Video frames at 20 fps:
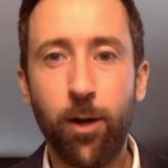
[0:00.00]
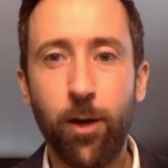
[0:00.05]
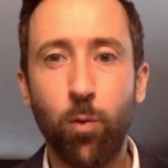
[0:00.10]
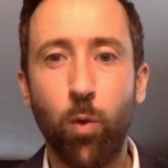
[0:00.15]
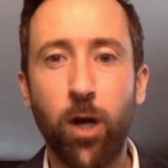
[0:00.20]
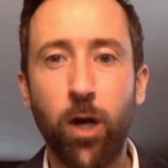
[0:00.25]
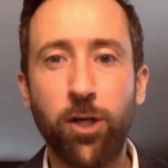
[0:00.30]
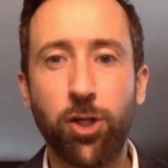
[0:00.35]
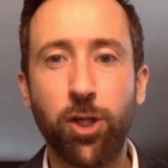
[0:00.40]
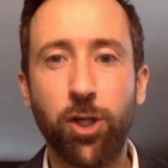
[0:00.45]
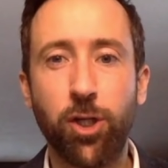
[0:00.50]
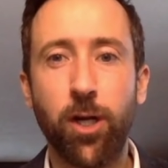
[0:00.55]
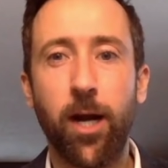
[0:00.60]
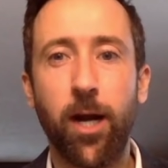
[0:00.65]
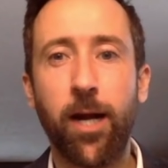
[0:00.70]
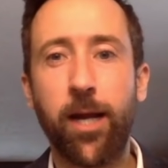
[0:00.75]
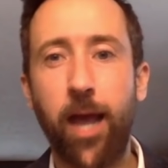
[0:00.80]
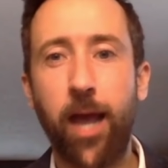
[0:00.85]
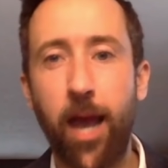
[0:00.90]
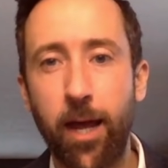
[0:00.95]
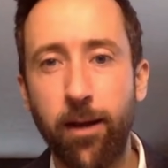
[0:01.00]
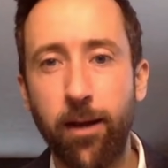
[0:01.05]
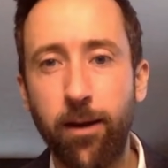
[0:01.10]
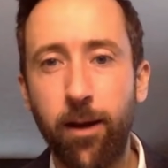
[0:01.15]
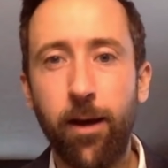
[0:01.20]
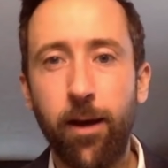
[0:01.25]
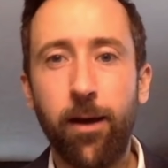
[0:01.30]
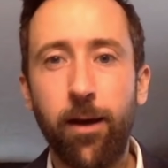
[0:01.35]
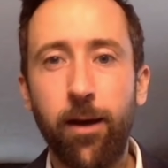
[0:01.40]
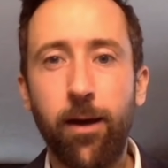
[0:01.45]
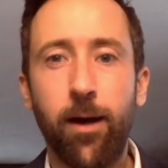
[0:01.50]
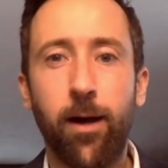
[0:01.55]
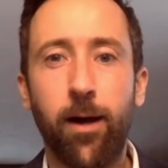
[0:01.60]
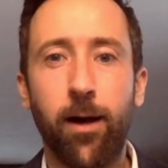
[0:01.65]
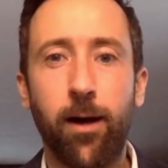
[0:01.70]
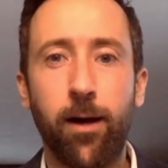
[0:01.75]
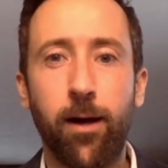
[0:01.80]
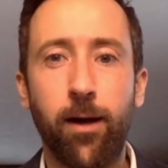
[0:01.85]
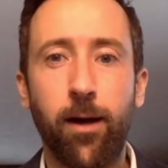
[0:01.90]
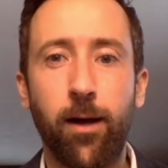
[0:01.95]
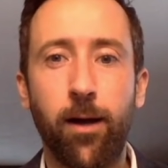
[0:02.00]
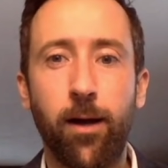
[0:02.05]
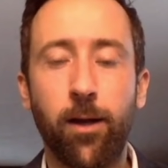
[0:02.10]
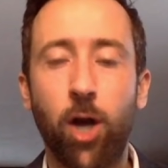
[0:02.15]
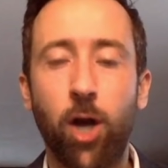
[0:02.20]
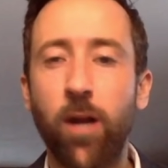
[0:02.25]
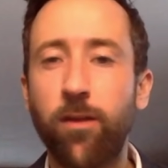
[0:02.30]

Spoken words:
which again, a lot